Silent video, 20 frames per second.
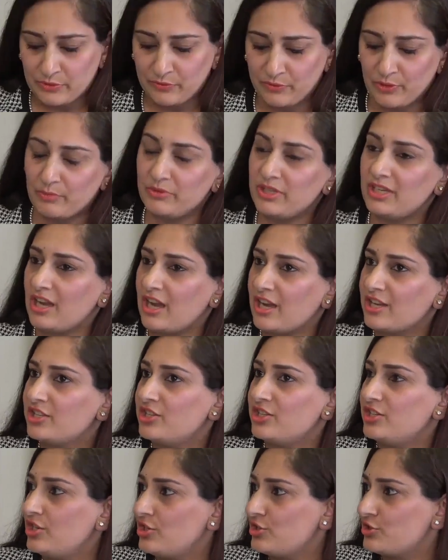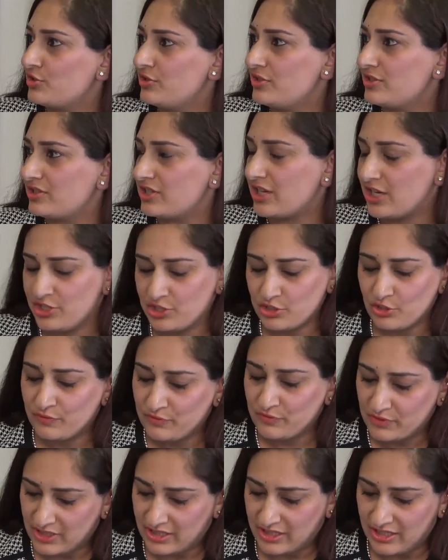from the ideation stage of
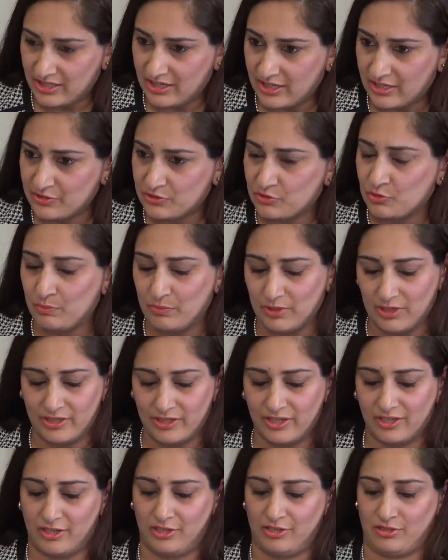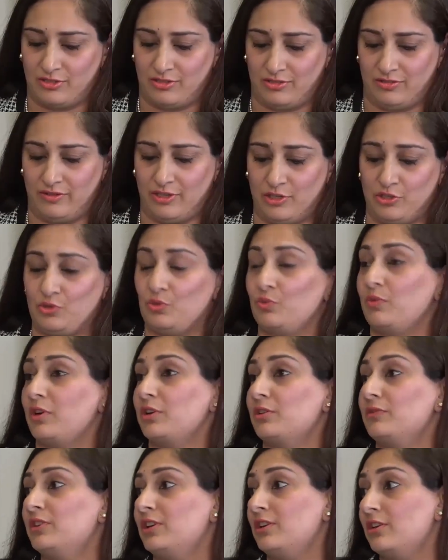TES to building it into one
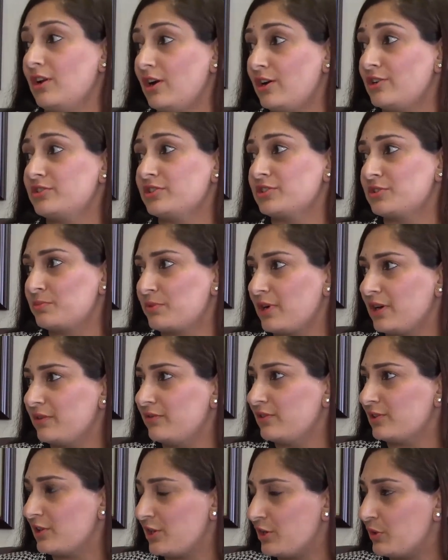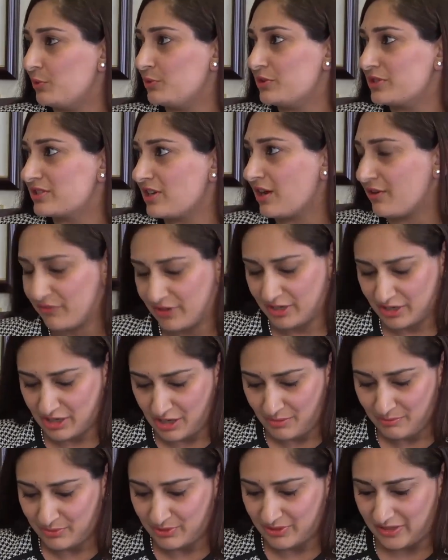of the largest privately owned staffing
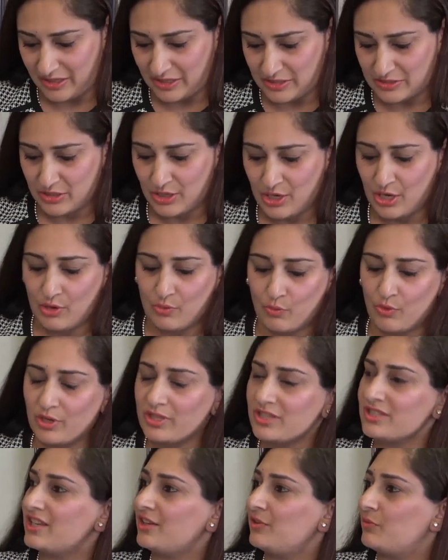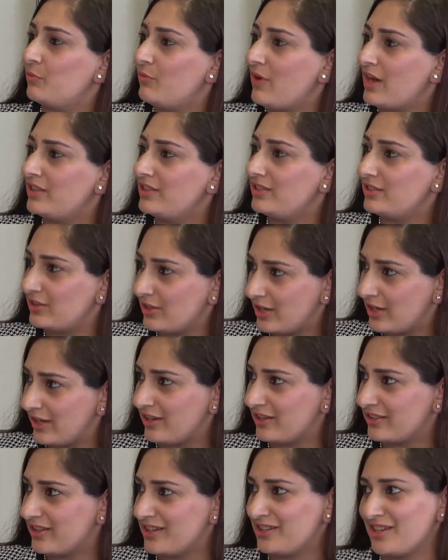companies, what is that one
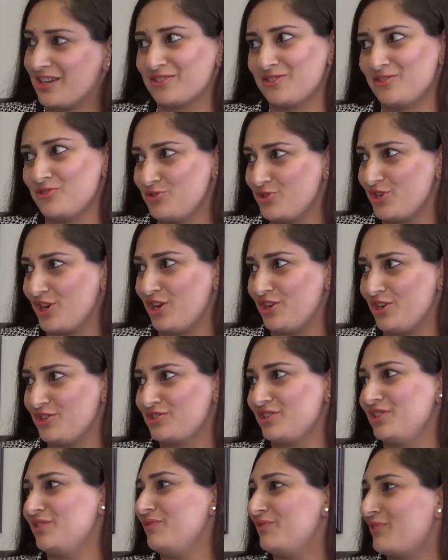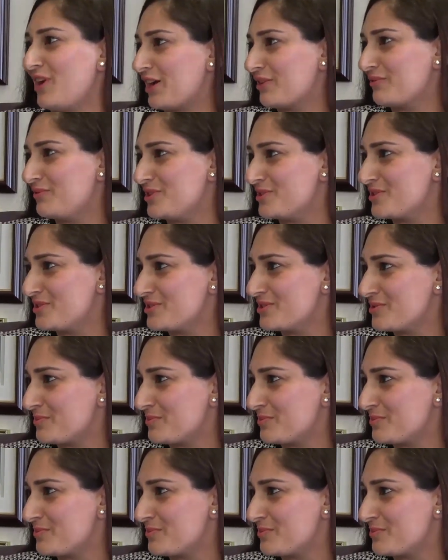thing that hasn't changed in Frank Wilson's